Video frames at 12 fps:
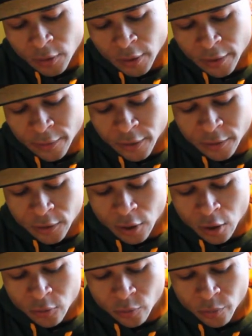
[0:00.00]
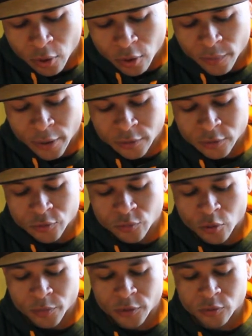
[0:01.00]
And then the other part about this
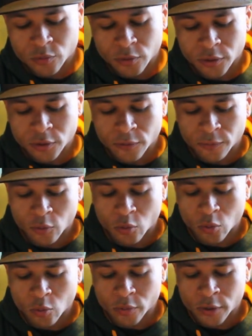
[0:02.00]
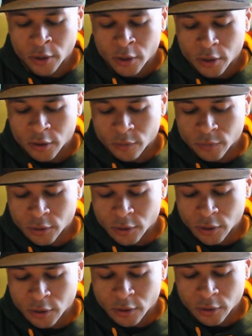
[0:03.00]
rope that's really difficult in the
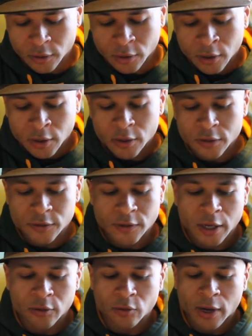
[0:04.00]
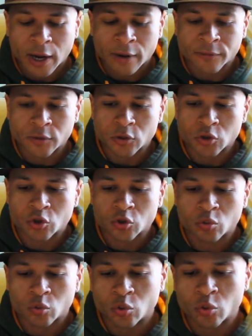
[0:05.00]
beginning is that you have to
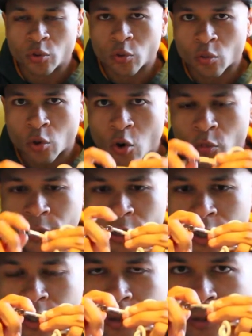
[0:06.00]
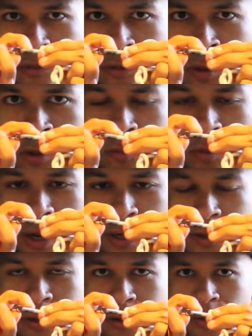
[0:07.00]
screw the rope in
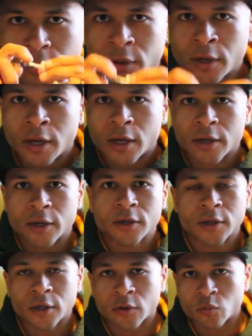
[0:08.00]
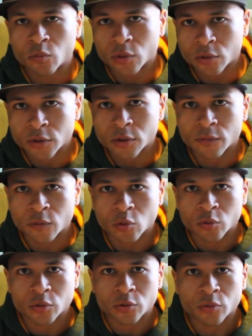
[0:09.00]
right here. And it can get really
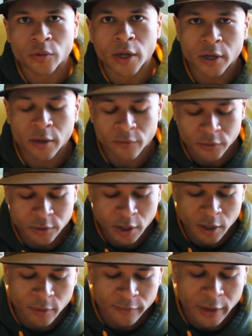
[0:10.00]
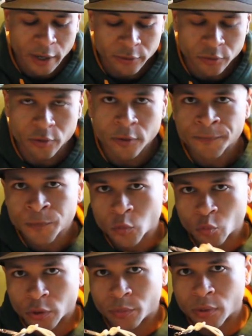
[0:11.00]
difficult to do that. Every time I've had to
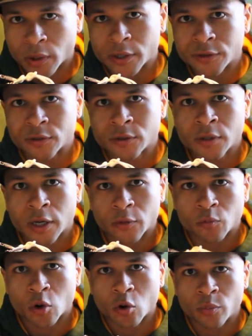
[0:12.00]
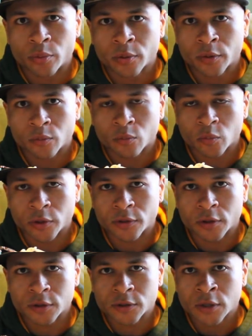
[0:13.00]
replace a rope with
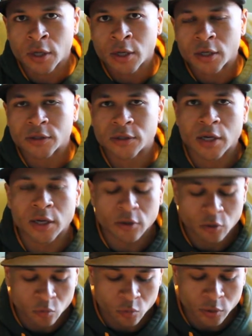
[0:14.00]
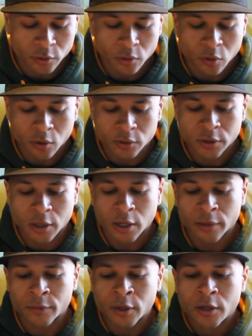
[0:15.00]
this, it's taken a really long
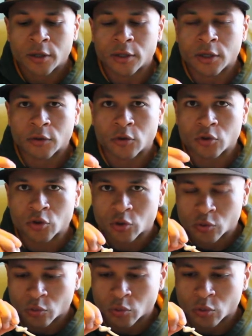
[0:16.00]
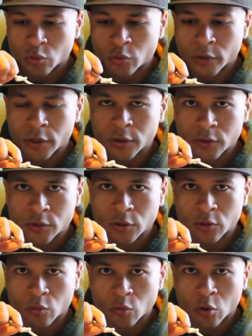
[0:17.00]
time to get the screw into
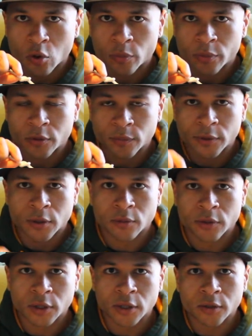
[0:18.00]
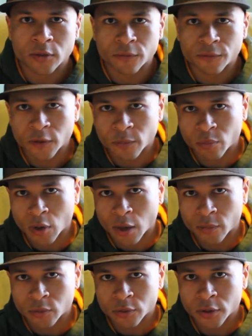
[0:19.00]
the rope to be able to get it to fit
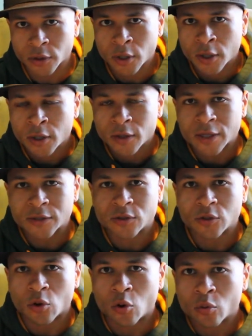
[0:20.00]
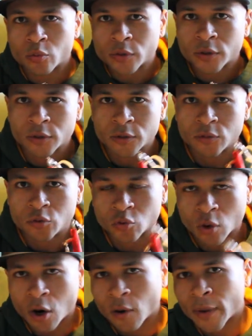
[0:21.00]
properly. That's the only
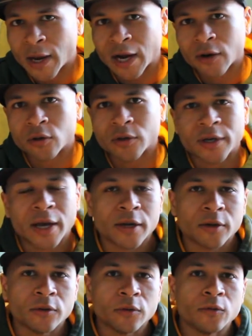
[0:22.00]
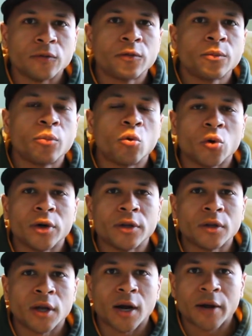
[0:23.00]
drawback or negative
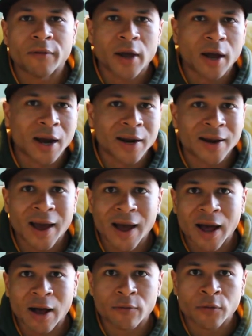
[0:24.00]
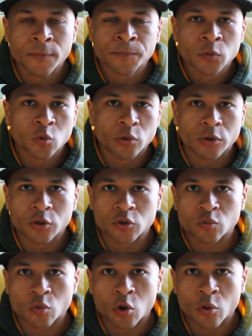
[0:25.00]
point that I'd have with
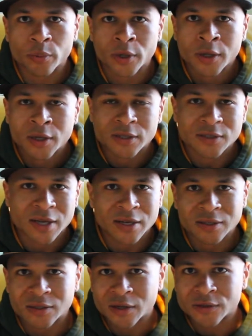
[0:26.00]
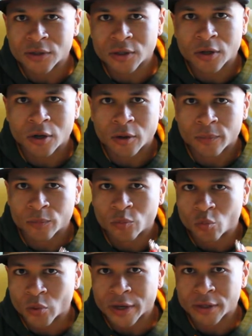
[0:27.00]
this rope, is that it doesn't come
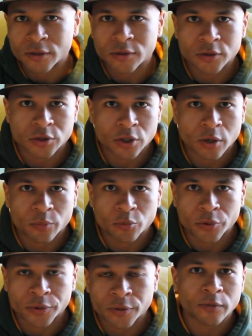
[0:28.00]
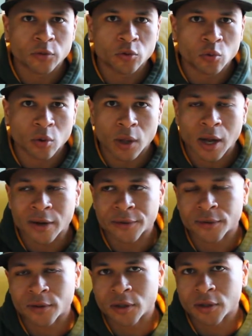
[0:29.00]
ready to jump with. You have to do a lot of
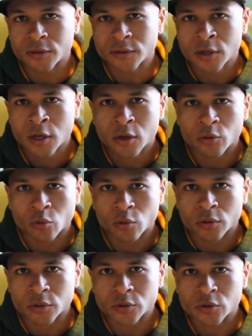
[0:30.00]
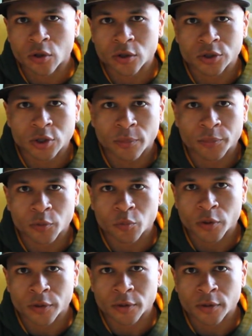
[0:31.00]
things in order to start jumping
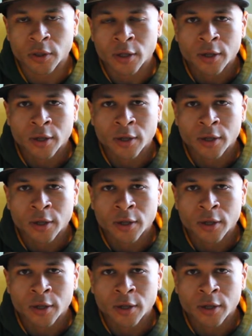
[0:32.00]
with it.